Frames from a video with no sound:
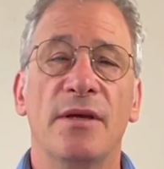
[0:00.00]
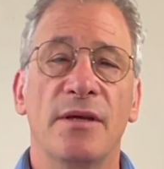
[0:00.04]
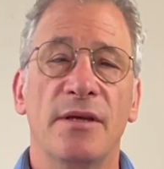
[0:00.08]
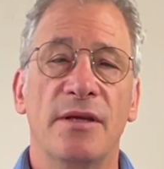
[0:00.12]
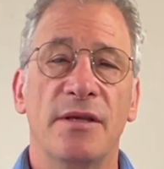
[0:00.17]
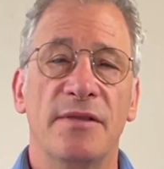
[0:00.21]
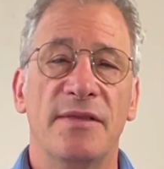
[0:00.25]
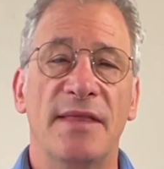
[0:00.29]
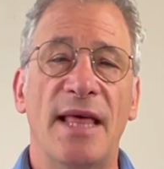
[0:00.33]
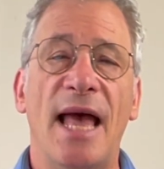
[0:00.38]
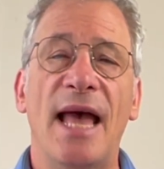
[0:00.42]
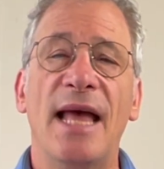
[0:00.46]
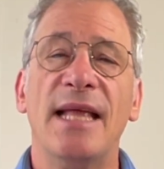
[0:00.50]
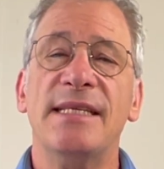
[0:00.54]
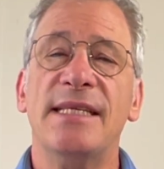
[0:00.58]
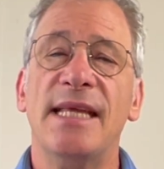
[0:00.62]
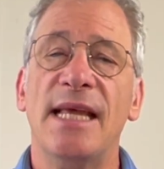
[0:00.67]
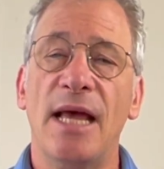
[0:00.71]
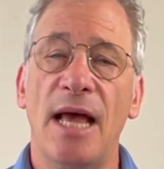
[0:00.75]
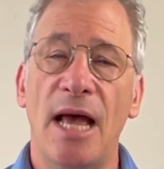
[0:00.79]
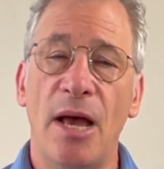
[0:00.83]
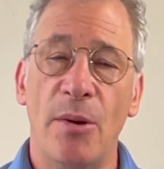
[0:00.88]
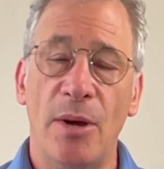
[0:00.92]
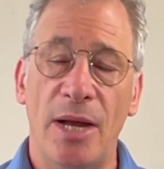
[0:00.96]
That's
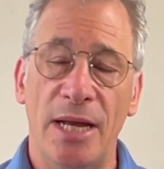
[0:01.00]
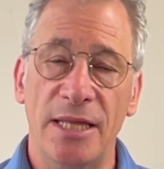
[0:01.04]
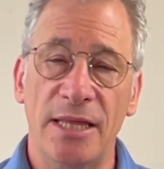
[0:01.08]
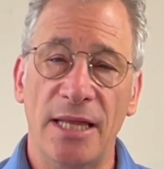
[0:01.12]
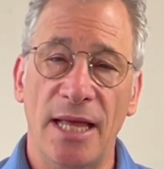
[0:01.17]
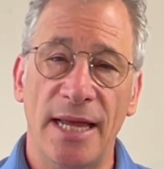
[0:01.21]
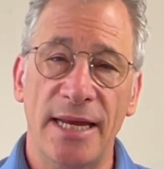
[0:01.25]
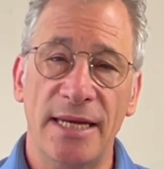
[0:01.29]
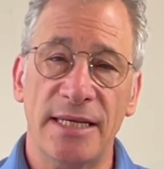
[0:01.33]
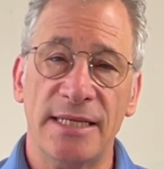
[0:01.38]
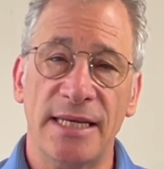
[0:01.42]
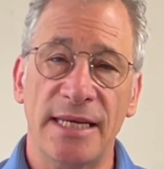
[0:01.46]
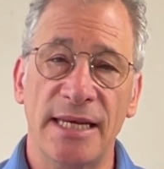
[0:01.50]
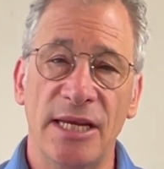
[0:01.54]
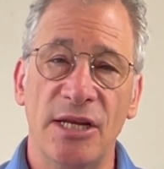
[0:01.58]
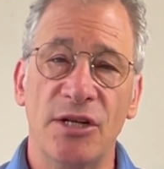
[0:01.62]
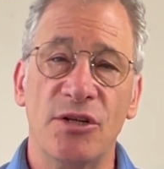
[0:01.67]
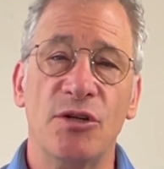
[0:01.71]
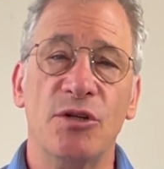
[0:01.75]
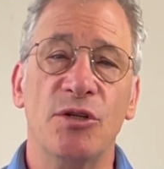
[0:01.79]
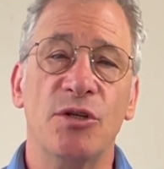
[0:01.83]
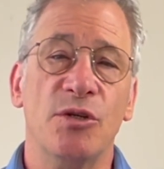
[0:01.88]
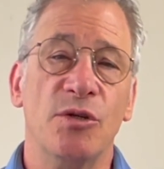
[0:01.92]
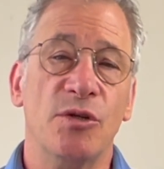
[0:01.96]
how I like to
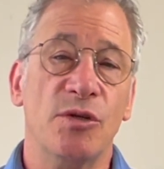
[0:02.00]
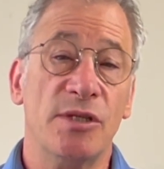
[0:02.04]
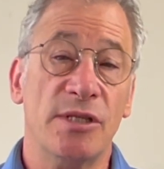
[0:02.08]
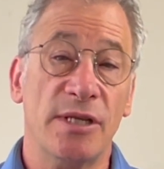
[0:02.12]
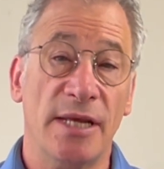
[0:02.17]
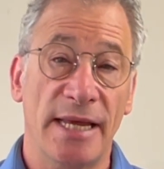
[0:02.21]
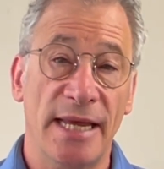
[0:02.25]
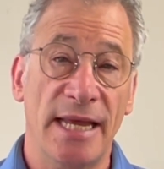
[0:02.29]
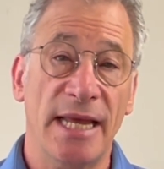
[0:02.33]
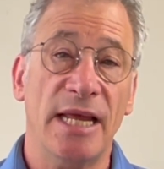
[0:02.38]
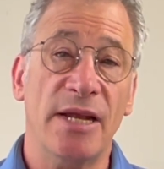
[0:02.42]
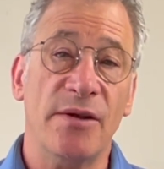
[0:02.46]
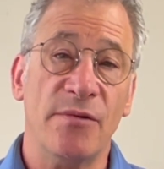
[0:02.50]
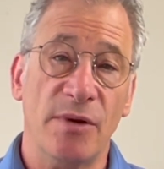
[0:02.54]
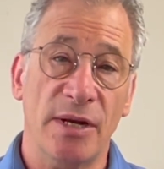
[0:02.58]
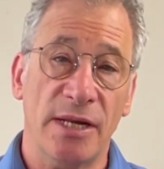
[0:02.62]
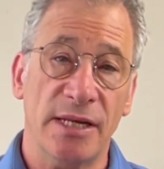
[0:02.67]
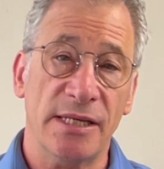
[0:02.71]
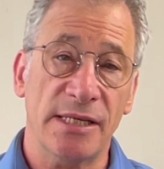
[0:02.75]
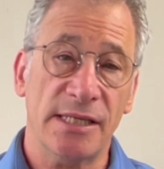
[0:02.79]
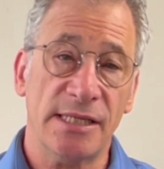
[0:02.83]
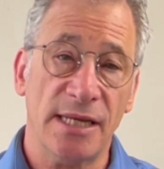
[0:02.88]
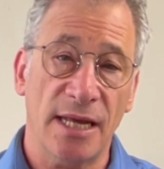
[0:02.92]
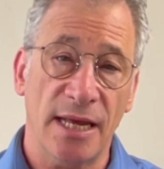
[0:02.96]
introduce a
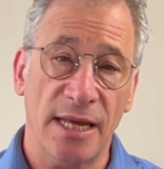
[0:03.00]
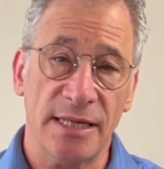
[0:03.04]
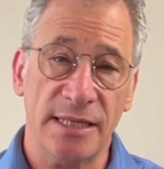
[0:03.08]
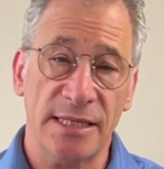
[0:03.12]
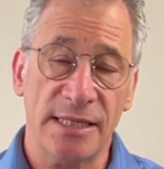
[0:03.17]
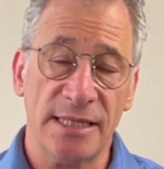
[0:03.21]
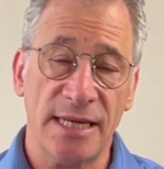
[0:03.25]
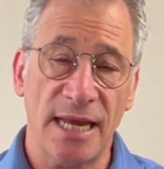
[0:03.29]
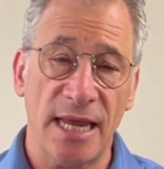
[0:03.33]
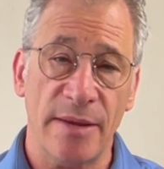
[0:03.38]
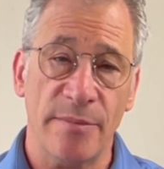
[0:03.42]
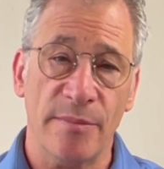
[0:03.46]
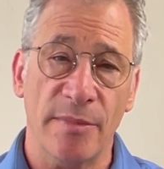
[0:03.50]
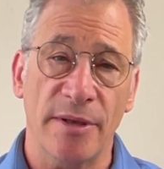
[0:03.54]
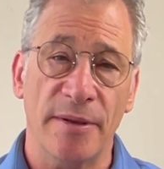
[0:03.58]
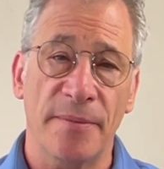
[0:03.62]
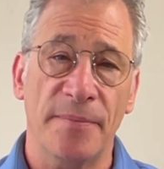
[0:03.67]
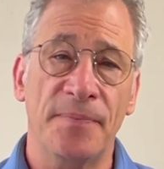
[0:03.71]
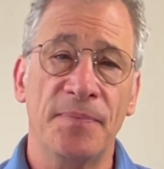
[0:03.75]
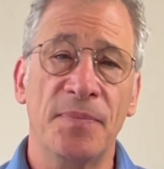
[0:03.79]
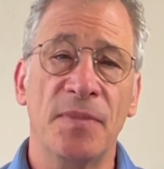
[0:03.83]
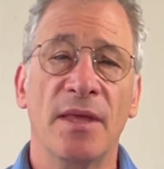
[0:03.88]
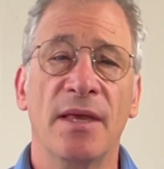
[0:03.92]
handwritten signed statement.